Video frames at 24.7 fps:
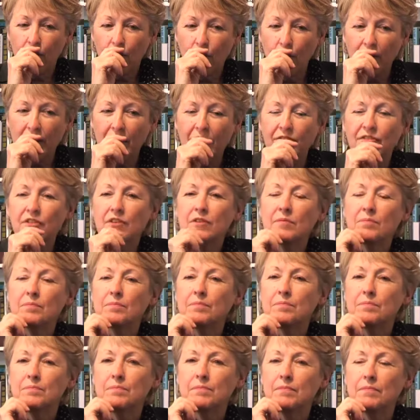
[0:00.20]
Whenever
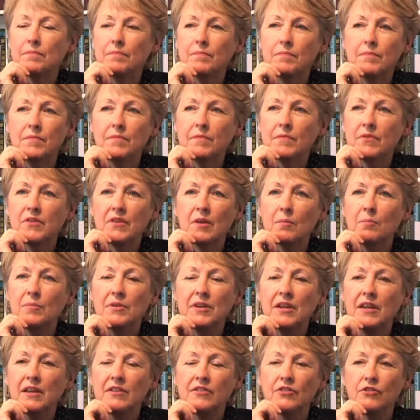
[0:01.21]

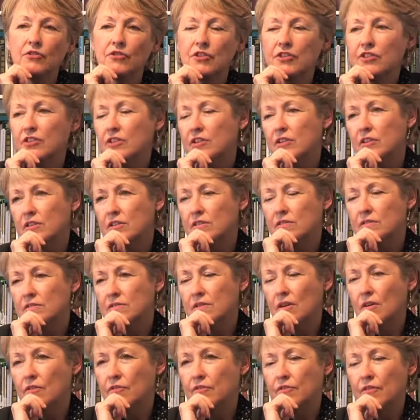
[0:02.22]
somebody is critical
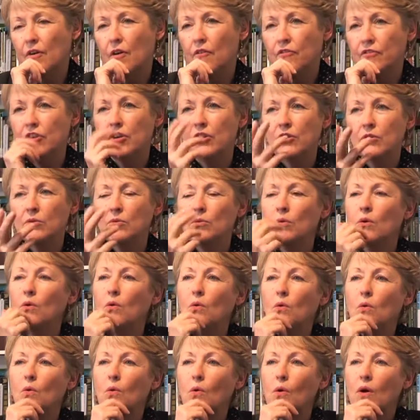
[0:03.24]
of you
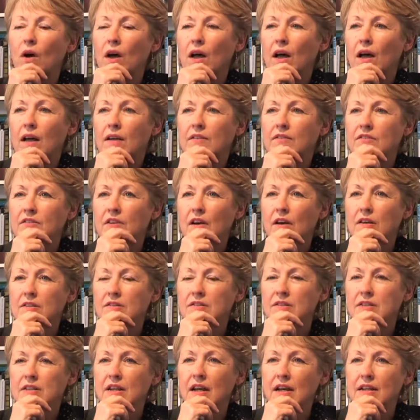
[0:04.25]
or
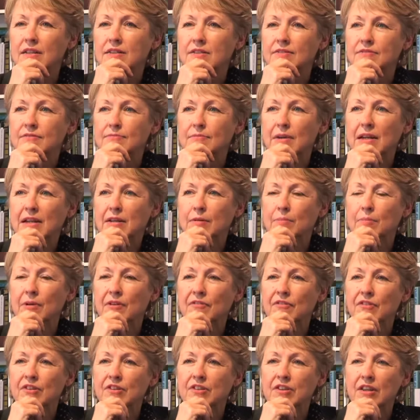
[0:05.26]
starts to kind of make a bit
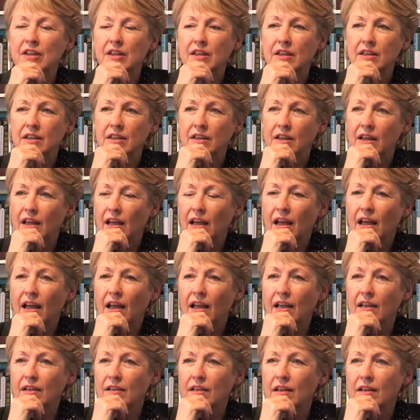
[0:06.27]
of a dig,
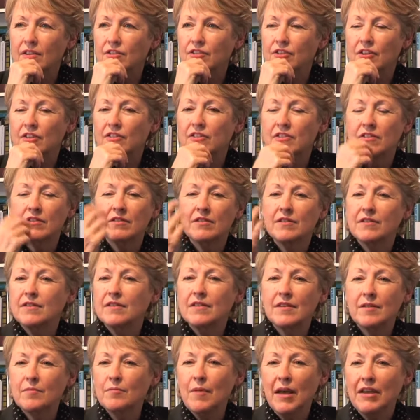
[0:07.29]
it just
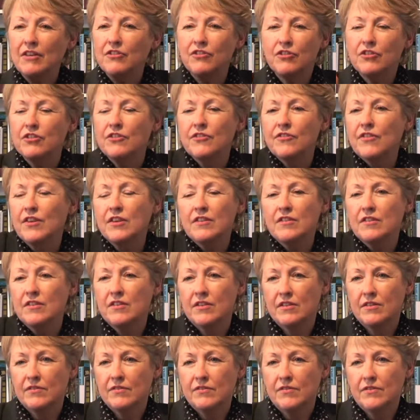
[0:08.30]
makes you
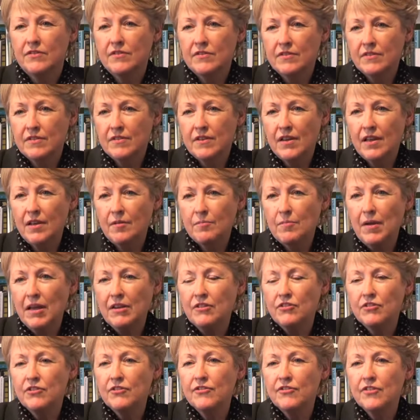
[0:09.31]
defensive. It
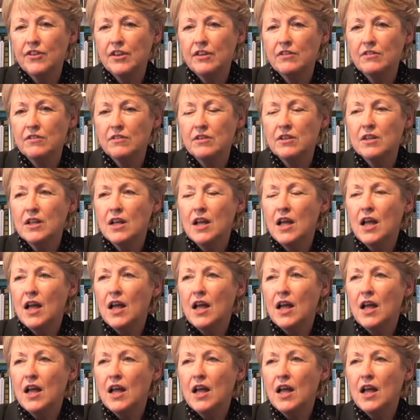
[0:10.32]
makes you feel